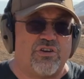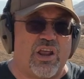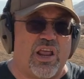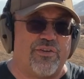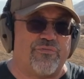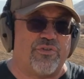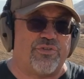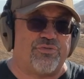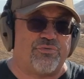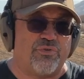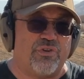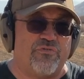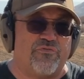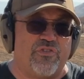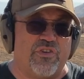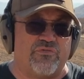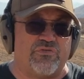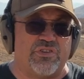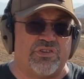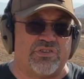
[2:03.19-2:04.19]
out of a
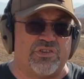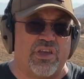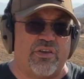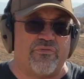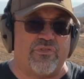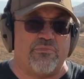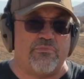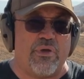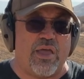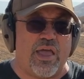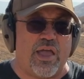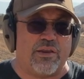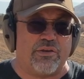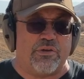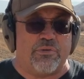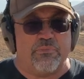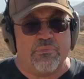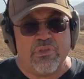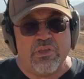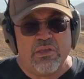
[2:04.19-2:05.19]
357
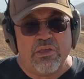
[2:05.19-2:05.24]
Magnum.